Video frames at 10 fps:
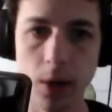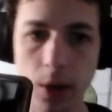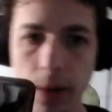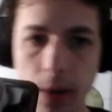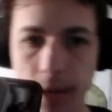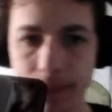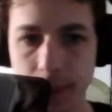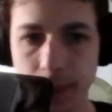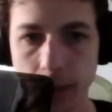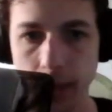Okay,
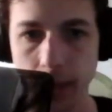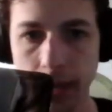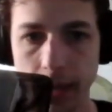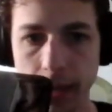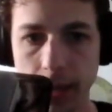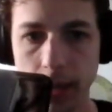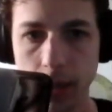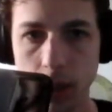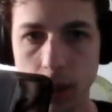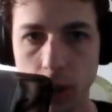and
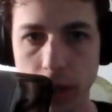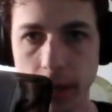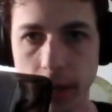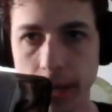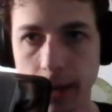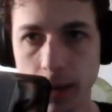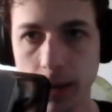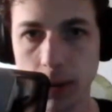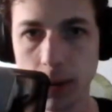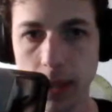share
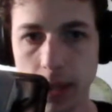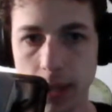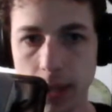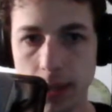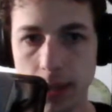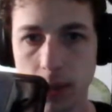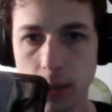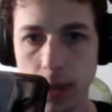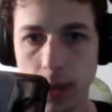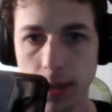now, and
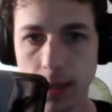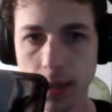tweet,